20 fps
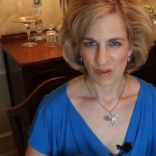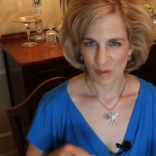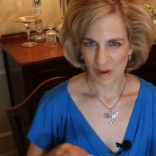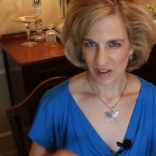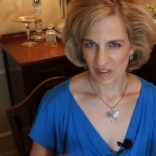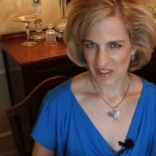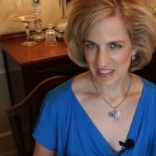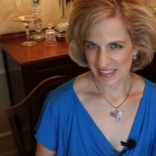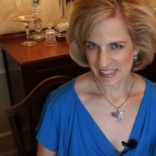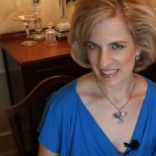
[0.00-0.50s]

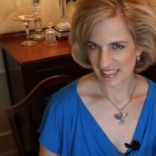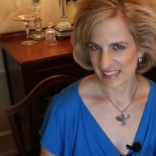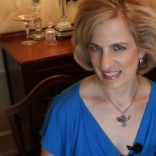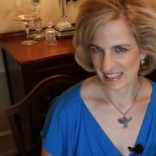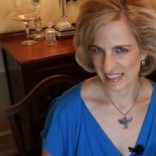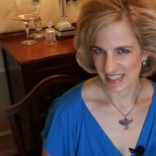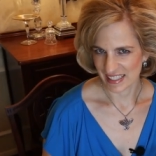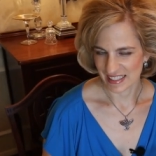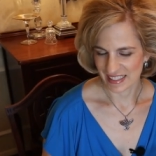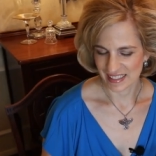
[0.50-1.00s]
While this is
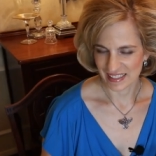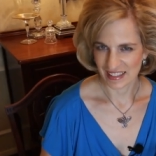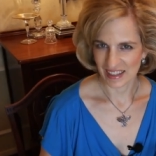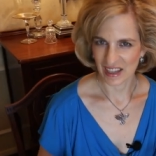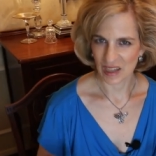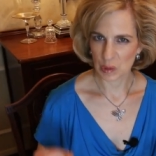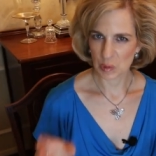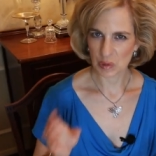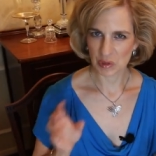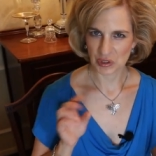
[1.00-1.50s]
setting,
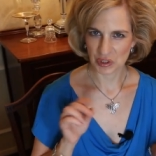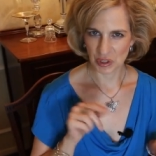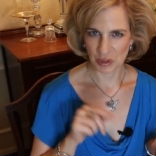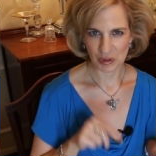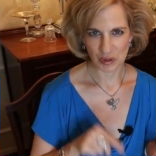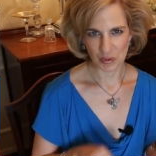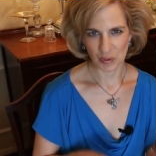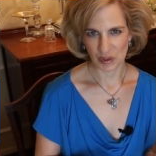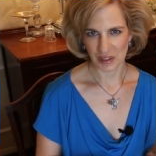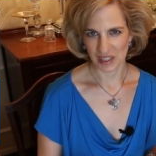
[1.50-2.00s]
I will show
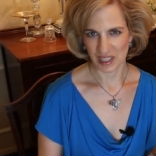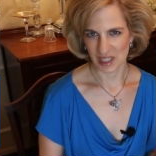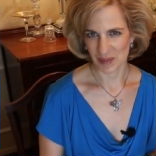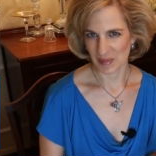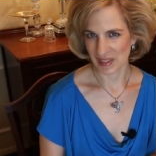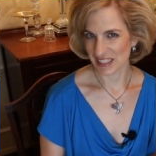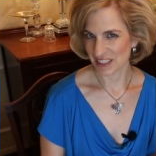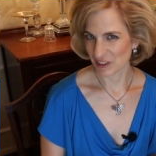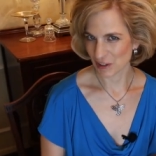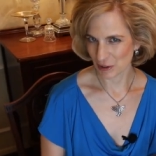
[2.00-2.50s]
you one that I
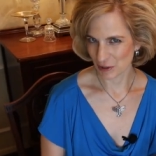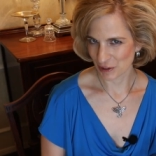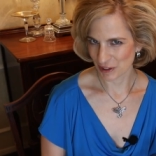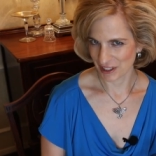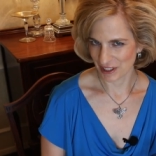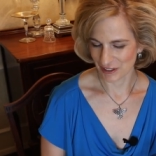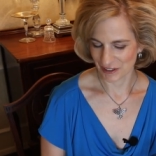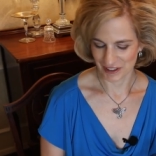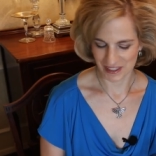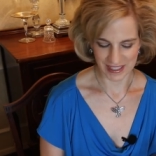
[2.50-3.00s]
made
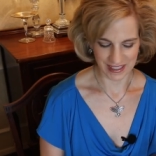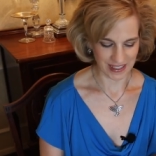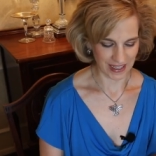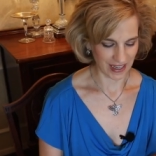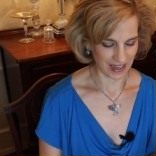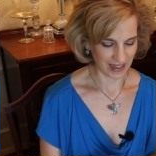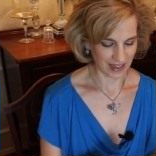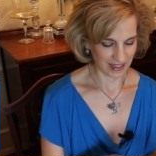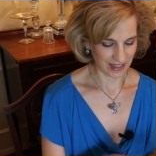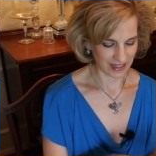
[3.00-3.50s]
earlier
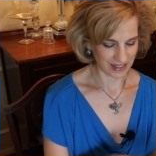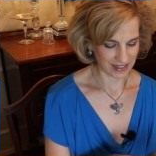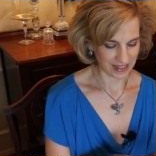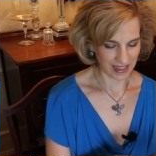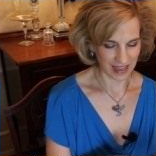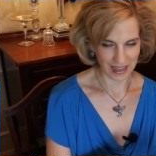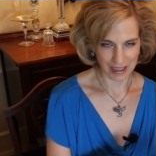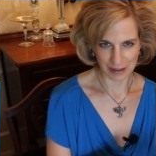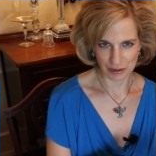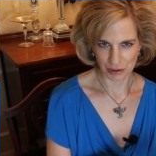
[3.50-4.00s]
today, and it's
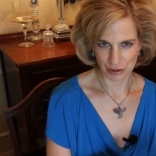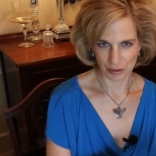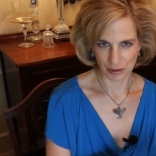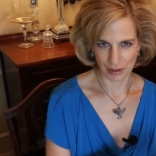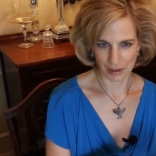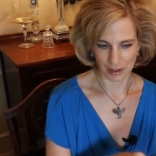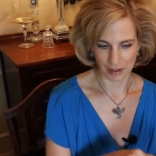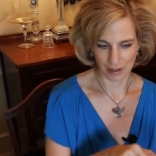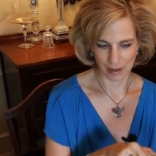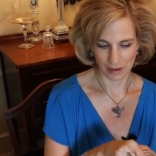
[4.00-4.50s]

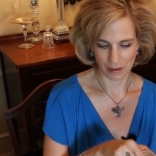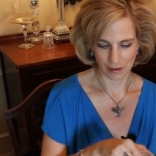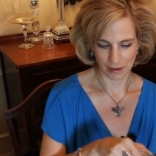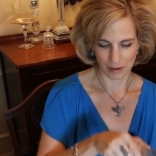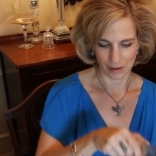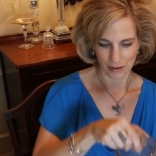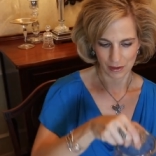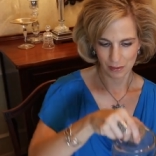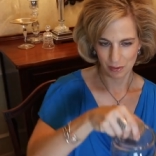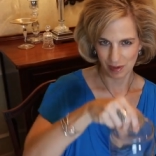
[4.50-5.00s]
actually
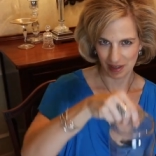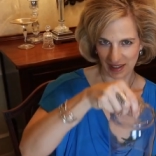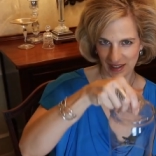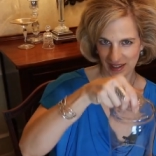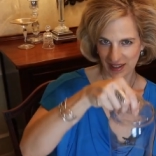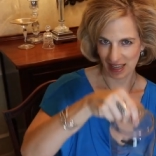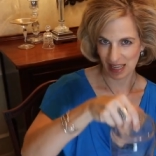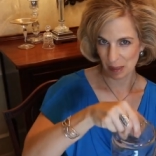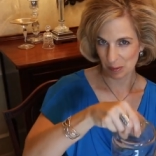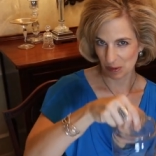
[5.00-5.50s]

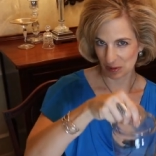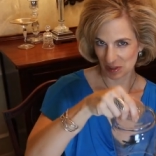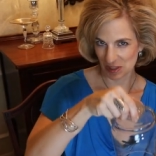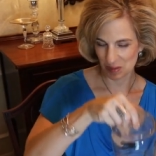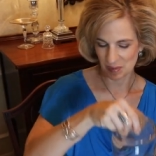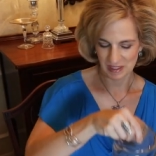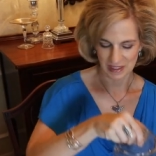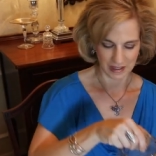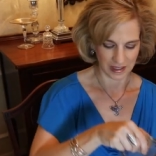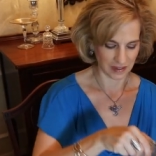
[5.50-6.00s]
already able
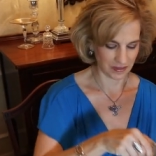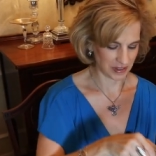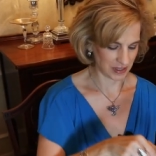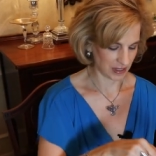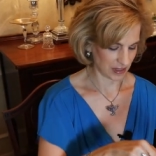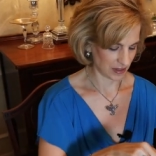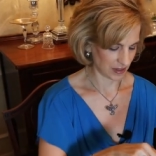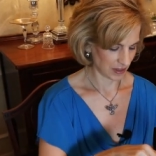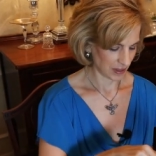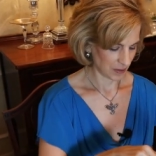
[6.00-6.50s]
to be
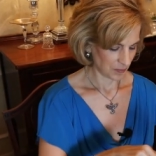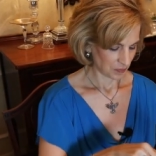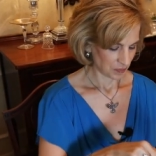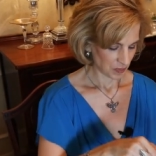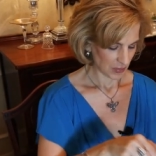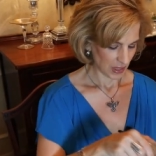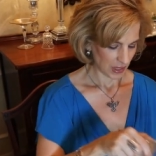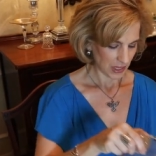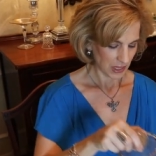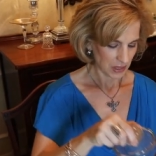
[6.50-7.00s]
lifted.
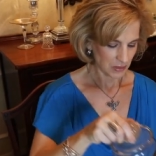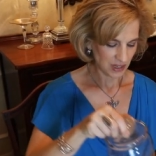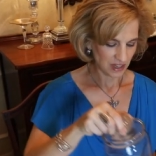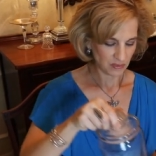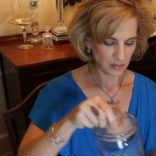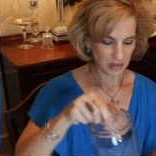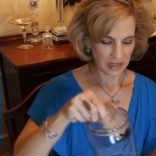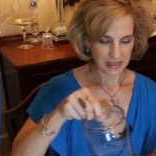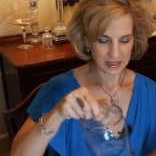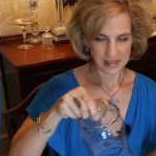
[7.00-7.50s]
Here I
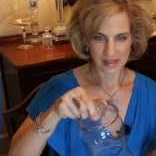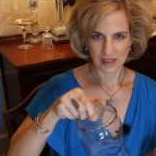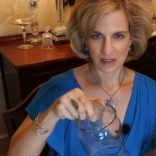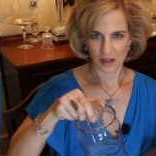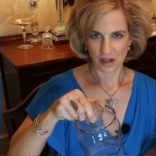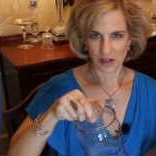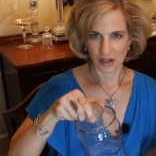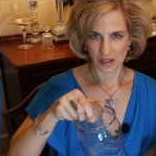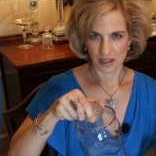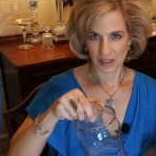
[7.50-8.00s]
placed it
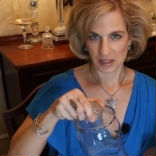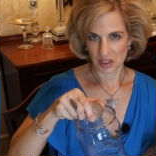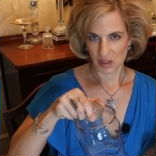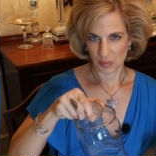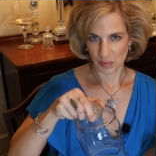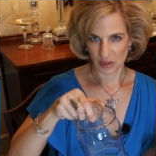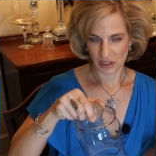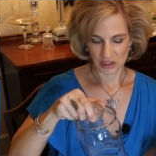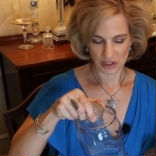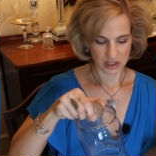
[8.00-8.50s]
on a
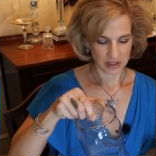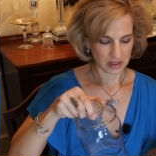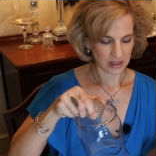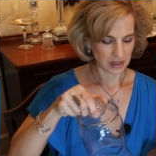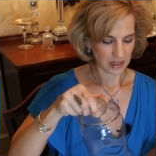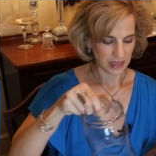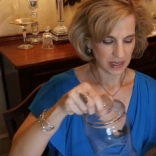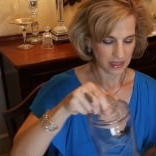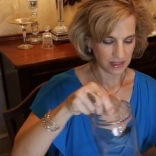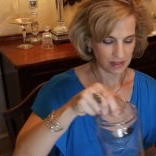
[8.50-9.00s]
depression
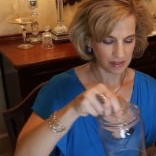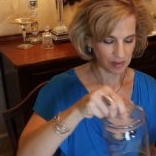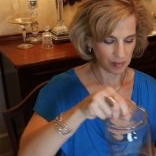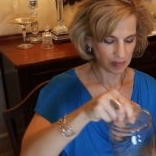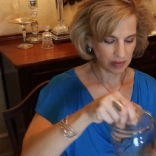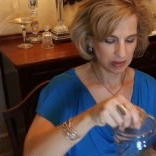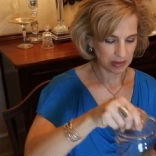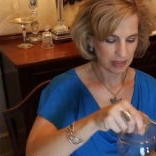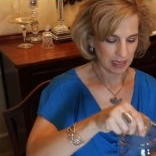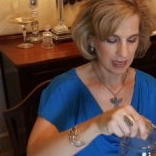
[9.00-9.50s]
glass
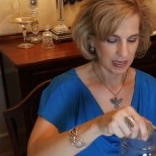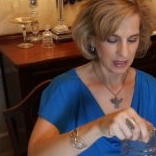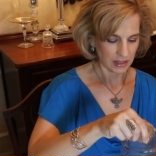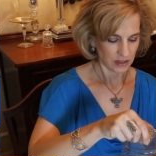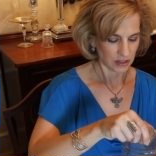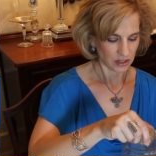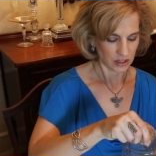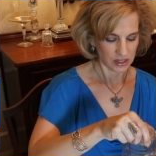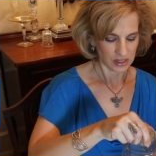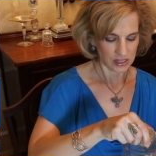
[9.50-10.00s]

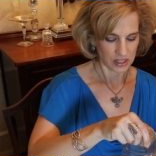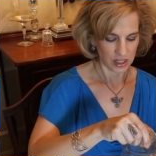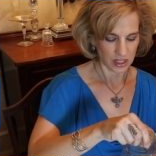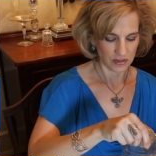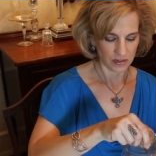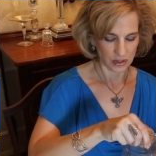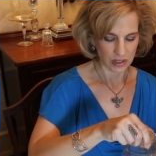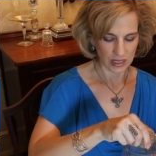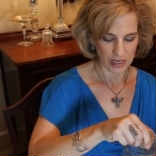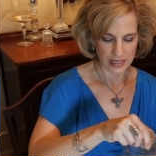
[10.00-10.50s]
plate just to
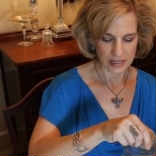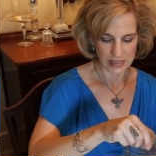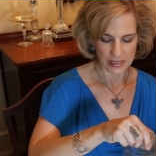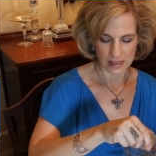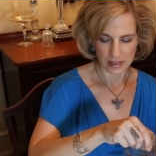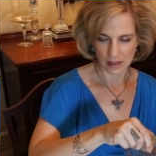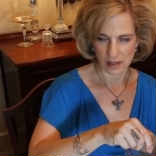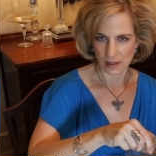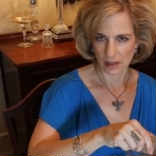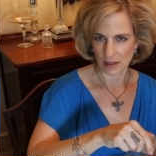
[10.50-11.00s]
give you an
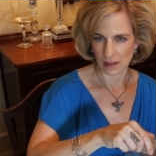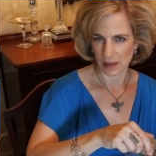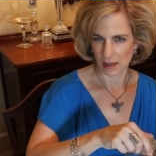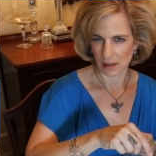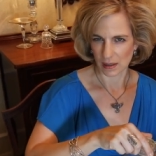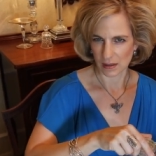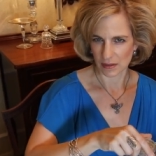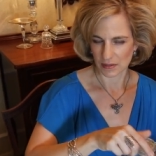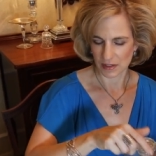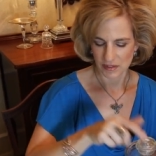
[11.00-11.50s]
idea
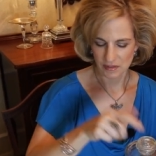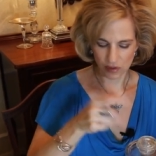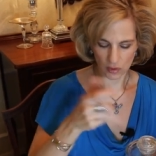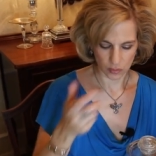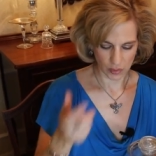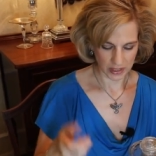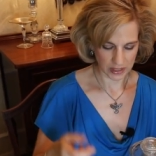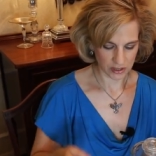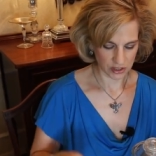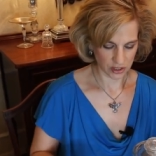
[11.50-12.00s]
of
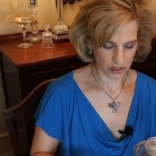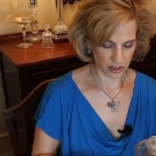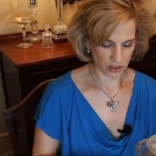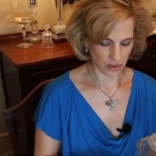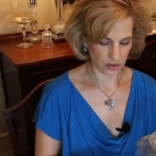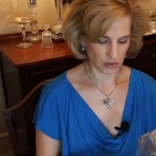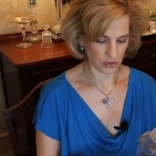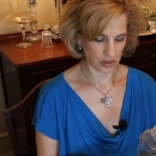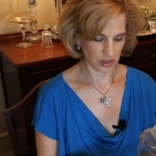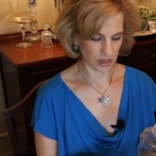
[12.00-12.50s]
different ways to
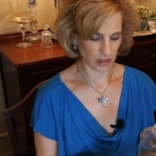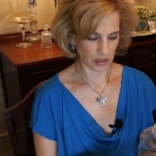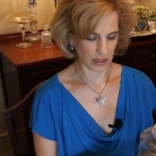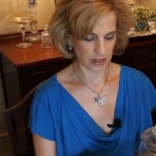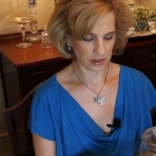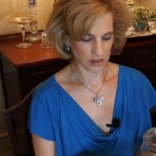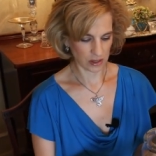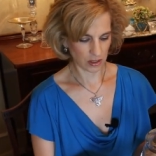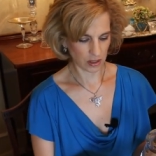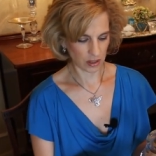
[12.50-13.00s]
use the
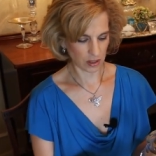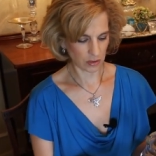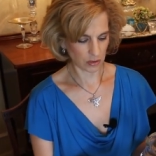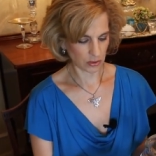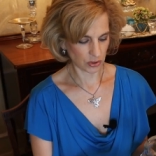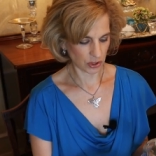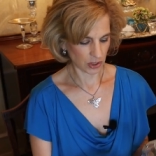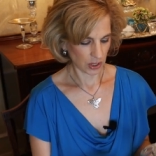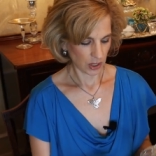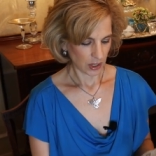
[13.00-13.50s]
glass
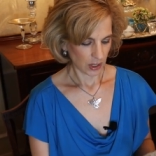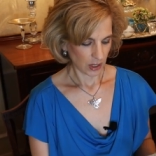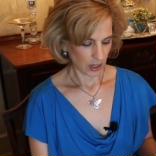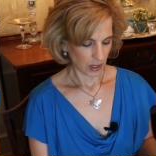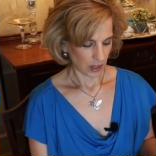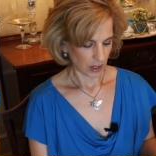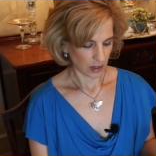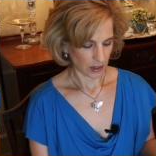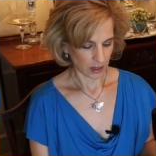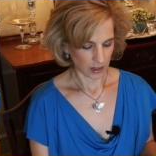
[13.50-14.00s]
cloche,
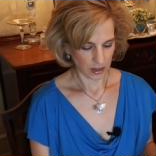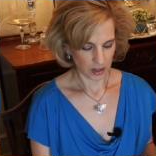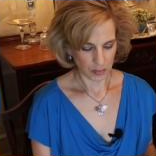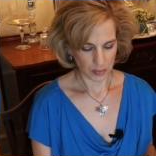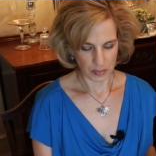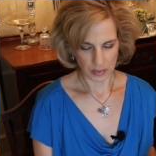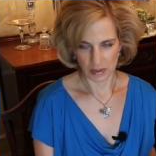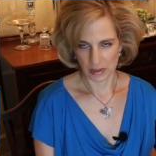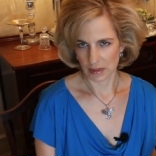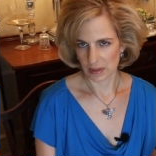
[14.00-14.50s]
and I
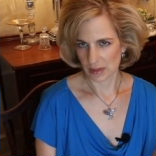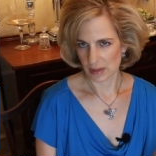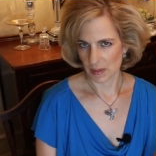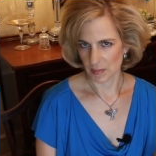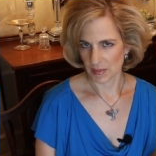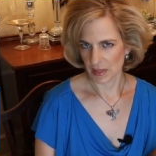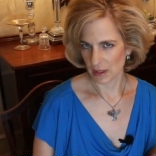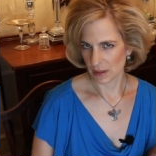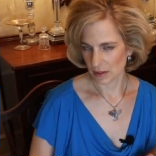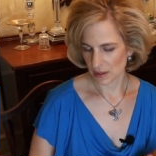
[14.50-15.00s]
could put
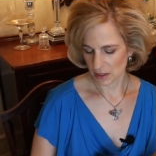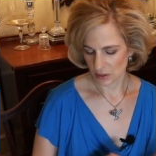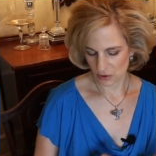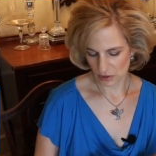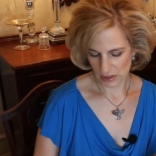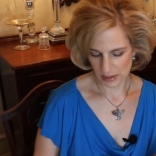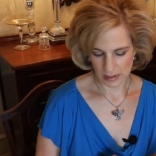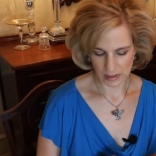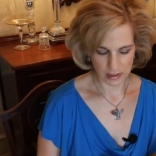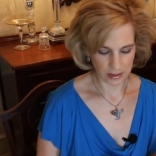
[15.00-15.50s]
something
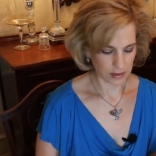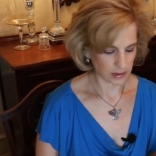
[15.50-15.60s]
interesting